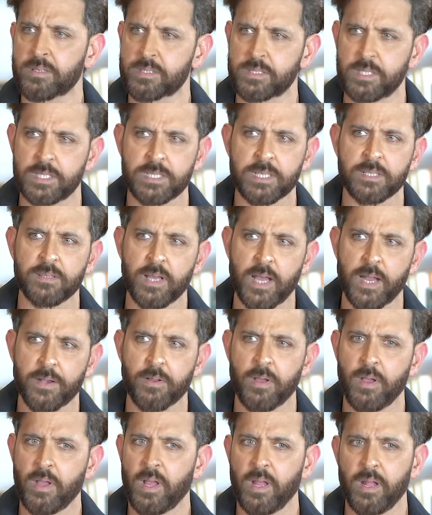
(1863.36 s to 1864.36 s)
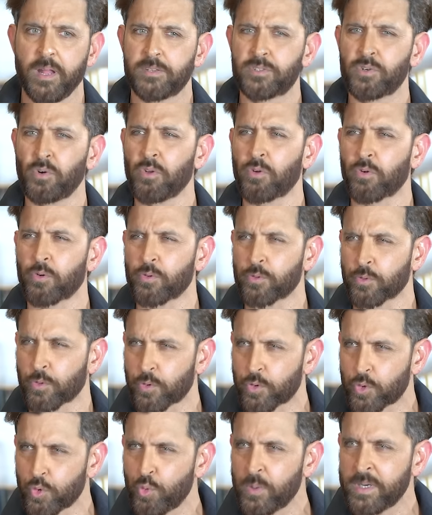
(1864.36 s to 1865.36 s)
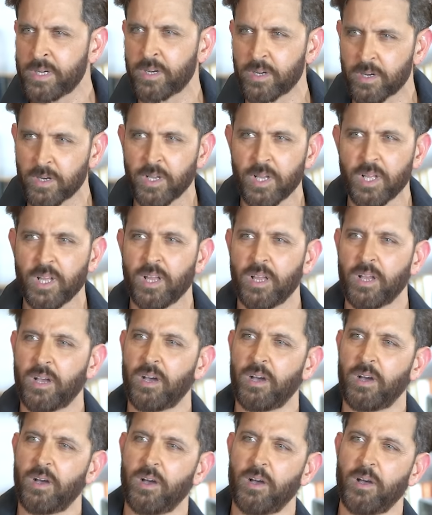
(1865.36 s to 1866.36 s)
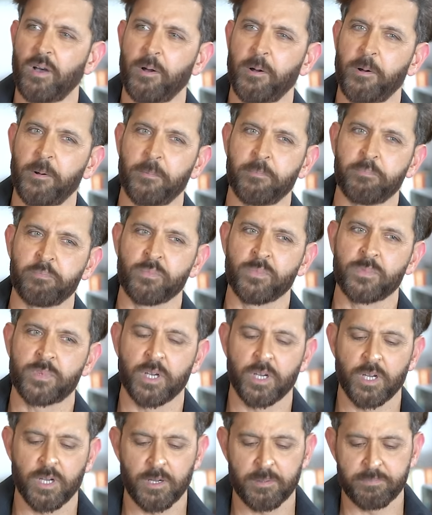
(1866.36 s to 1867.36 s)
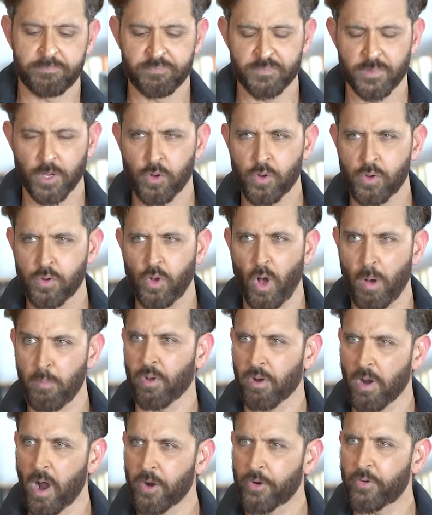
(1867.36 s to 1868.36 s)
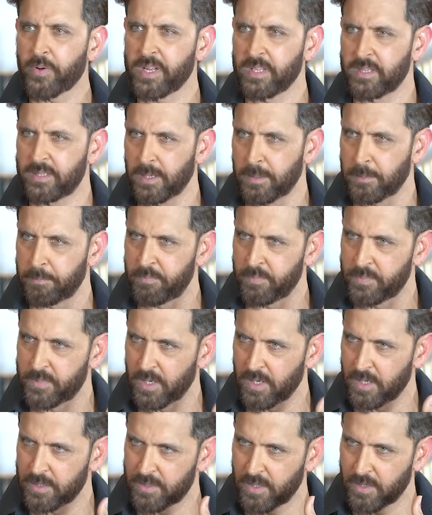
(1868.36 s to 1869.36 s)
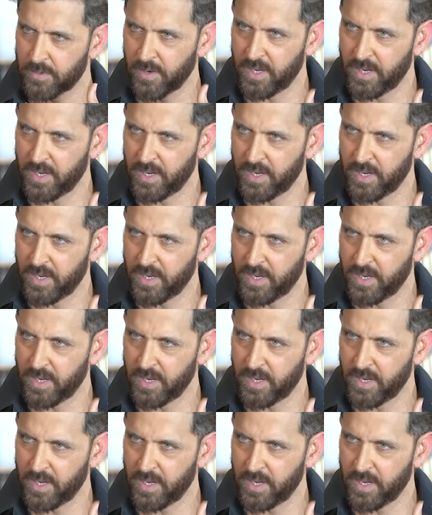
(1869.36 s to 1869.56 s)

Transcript: asserting that, it's going to ruin the camaraderie, the